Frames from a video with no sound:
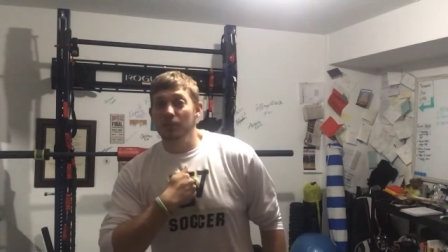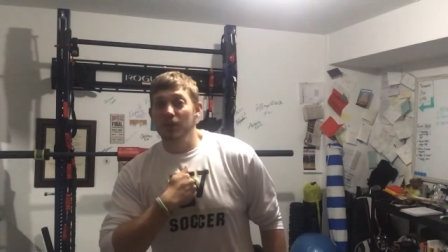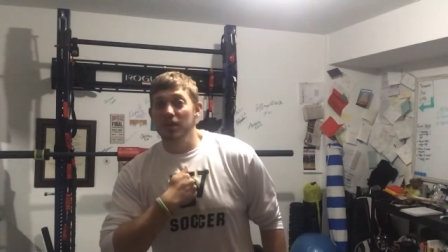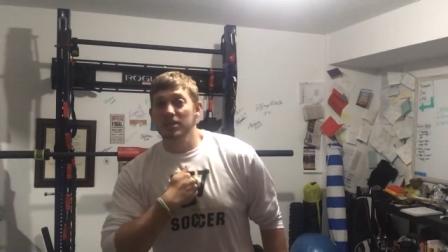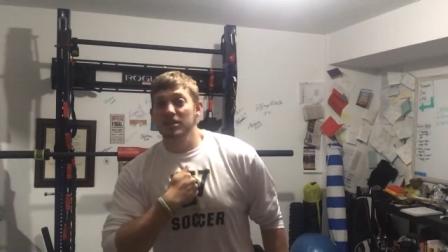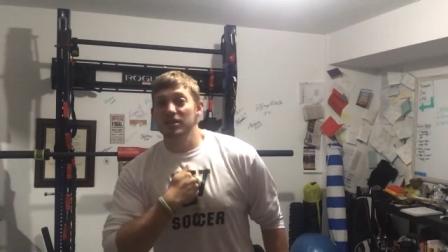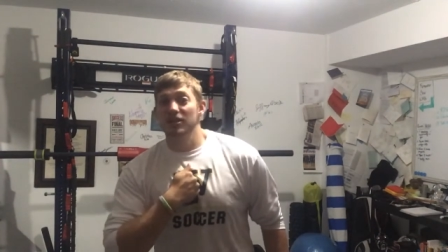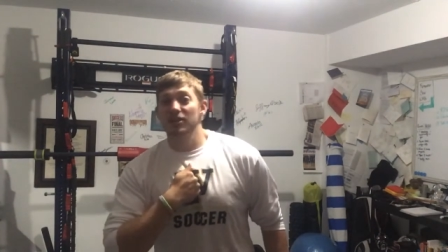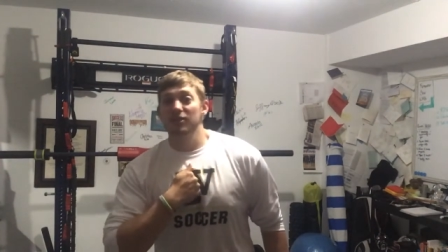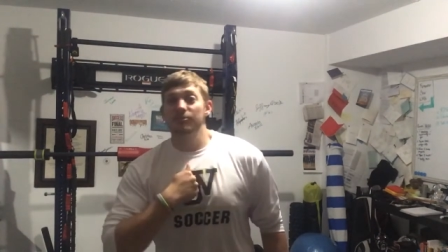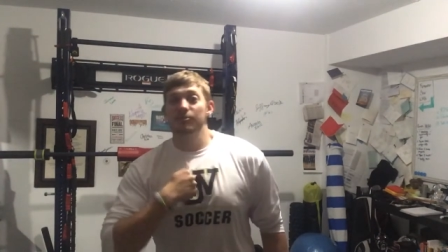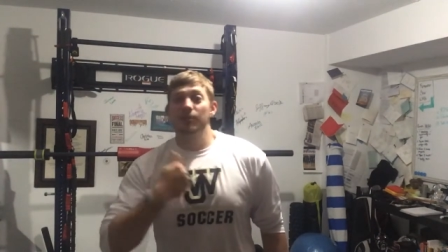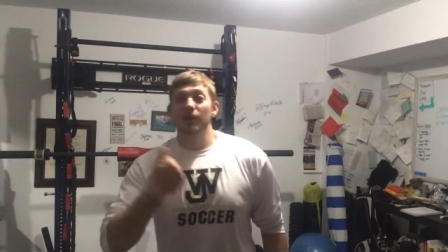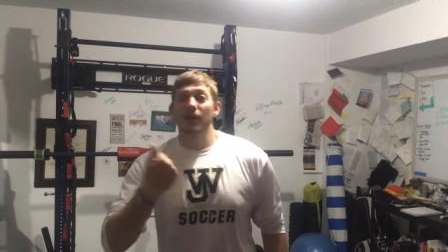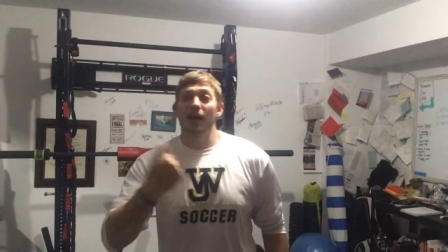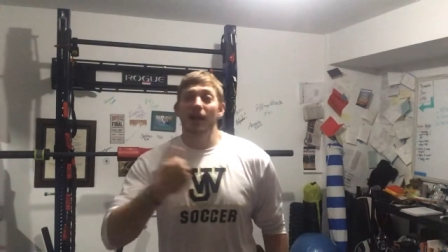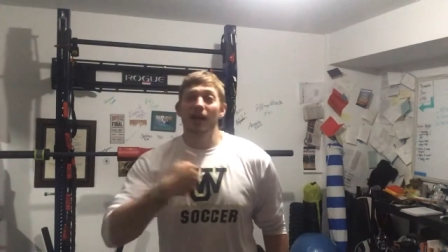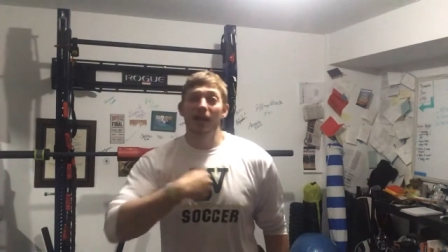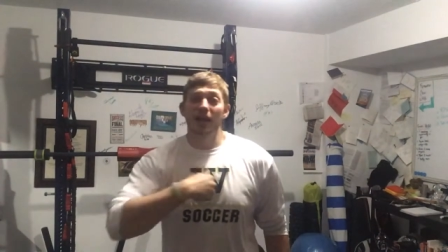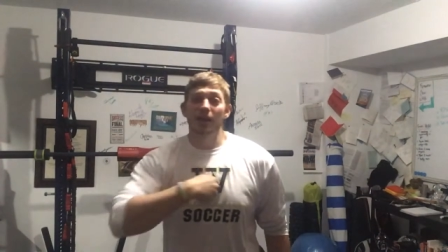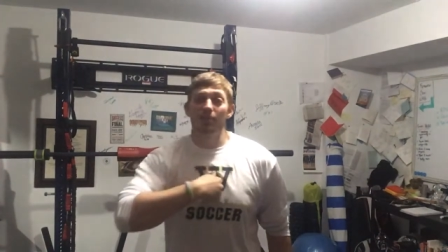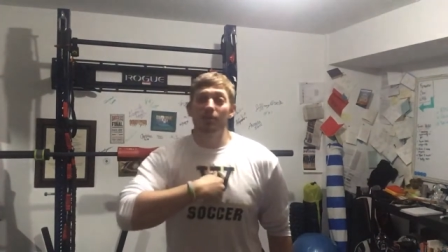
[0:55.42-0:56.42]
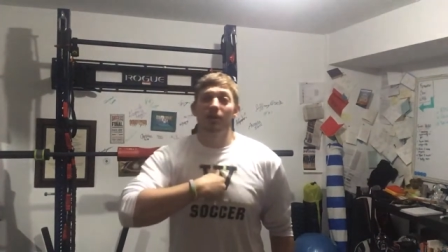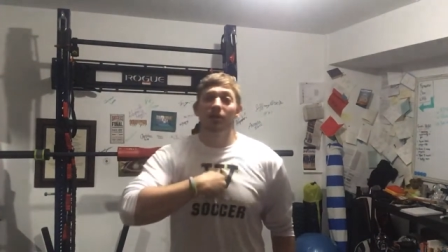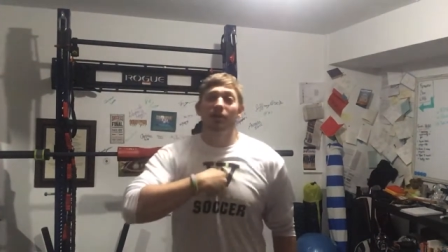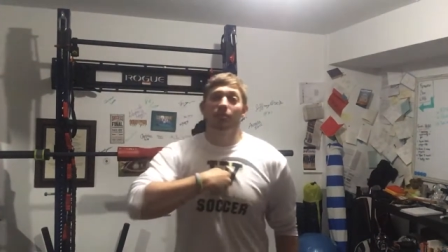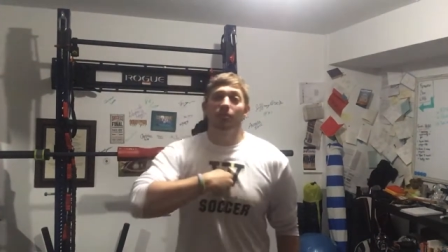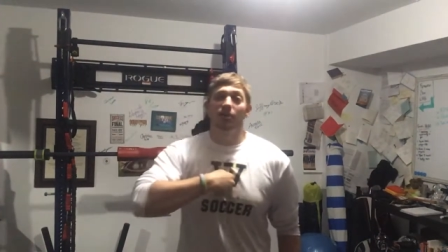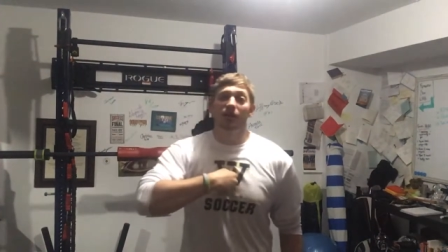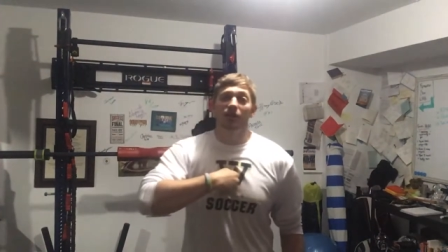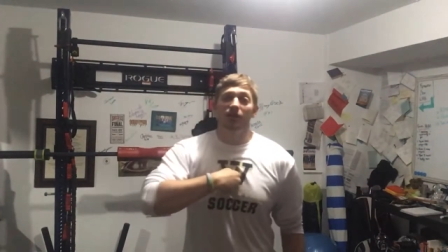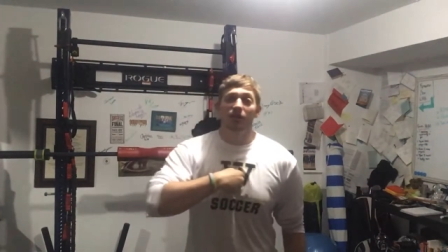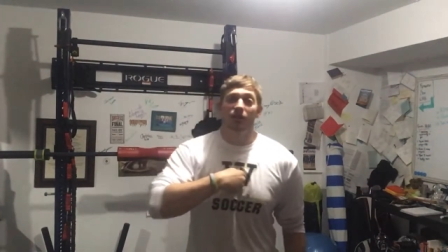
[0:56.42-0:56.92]
myself, but I am going to
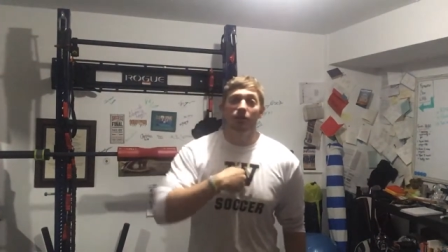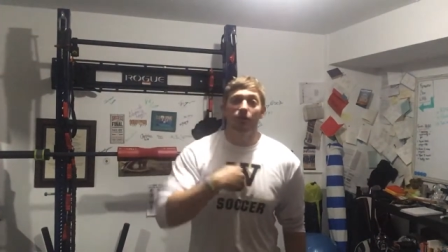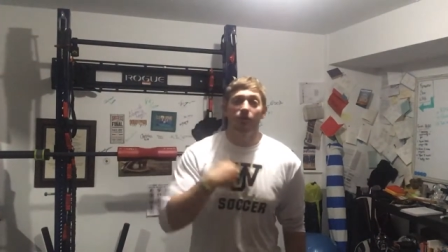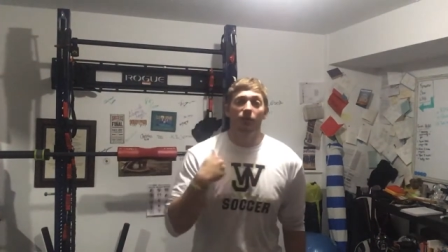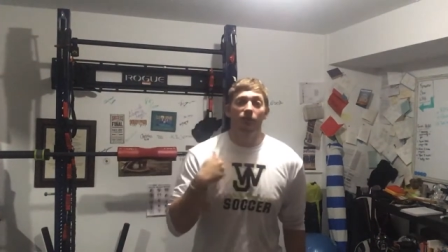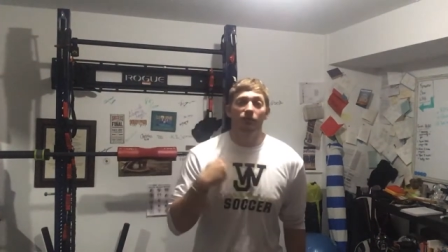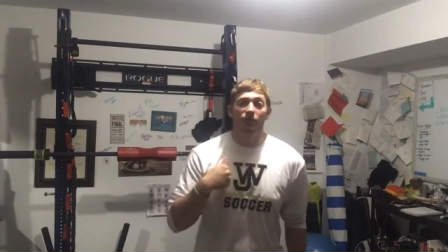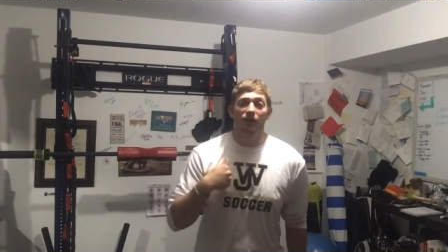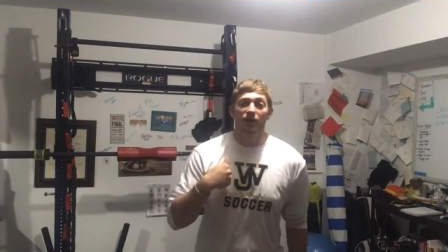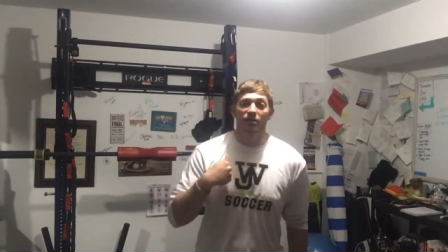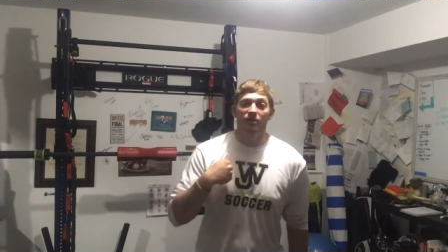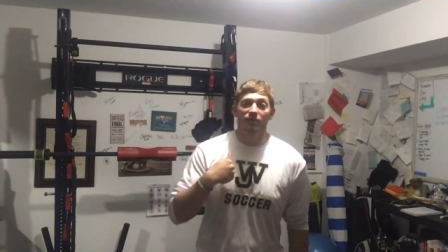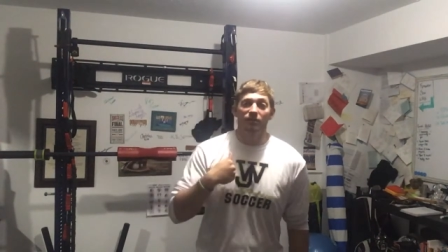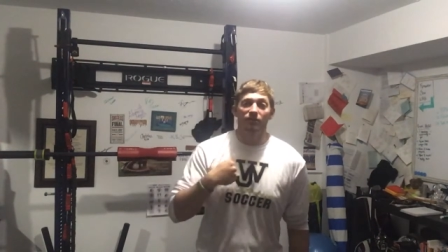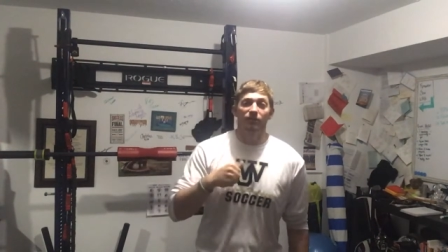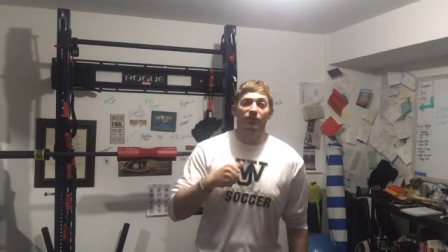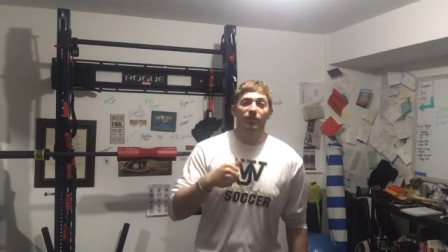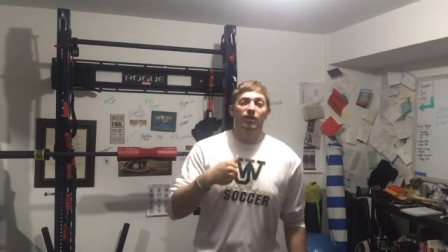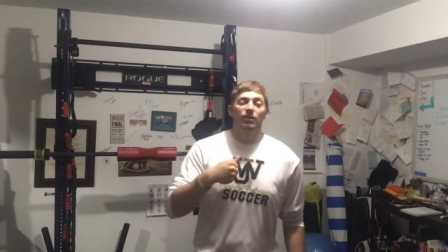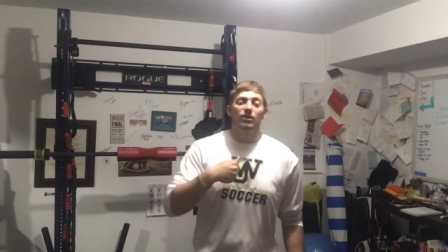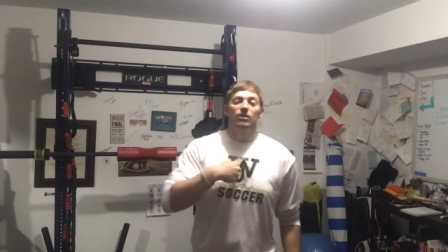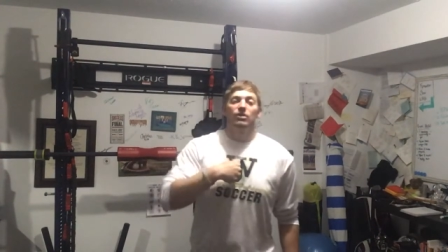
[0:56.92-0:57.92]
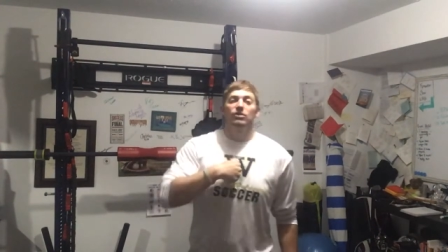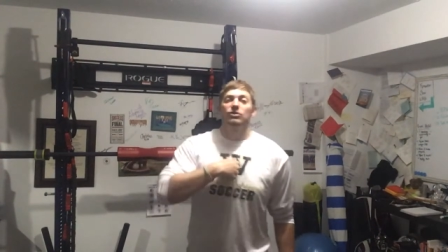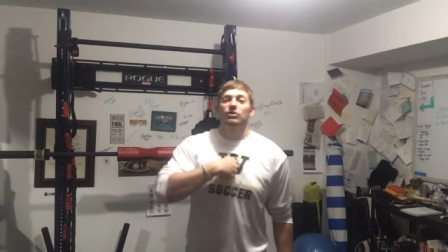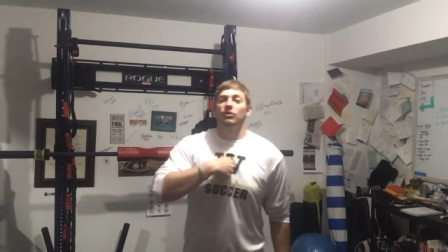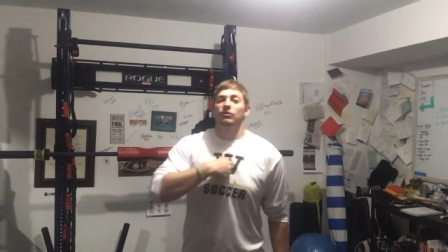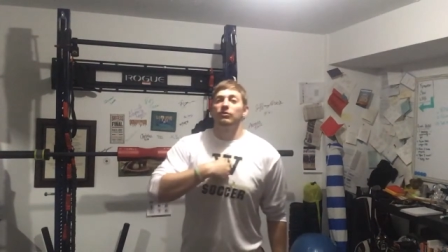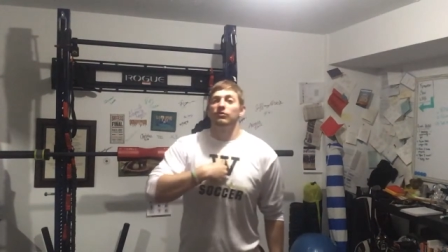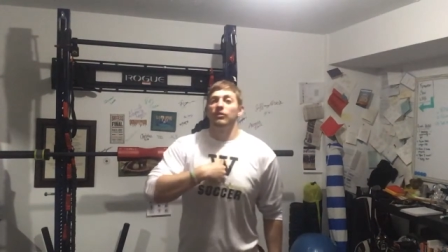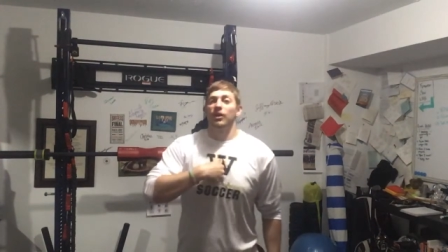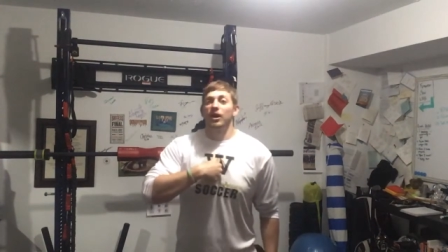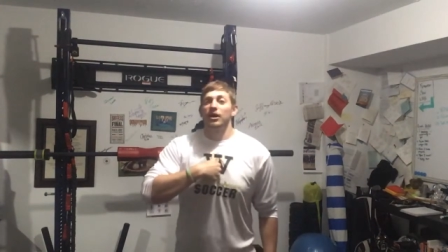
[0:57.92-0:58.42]
be a little aggressive. So
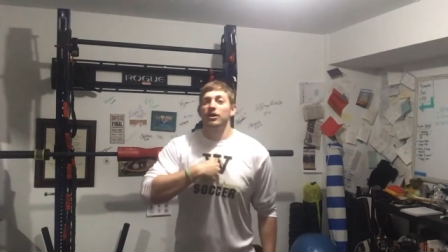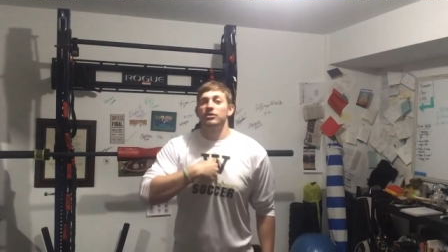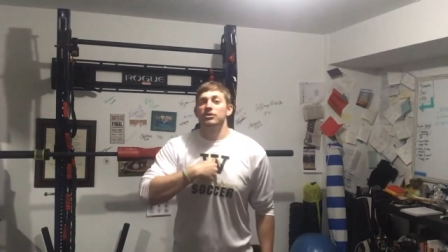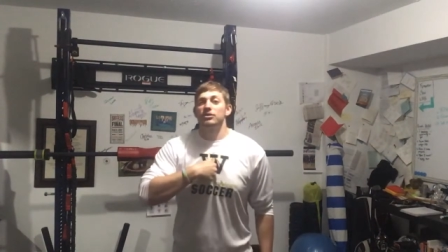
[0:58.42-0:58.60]
find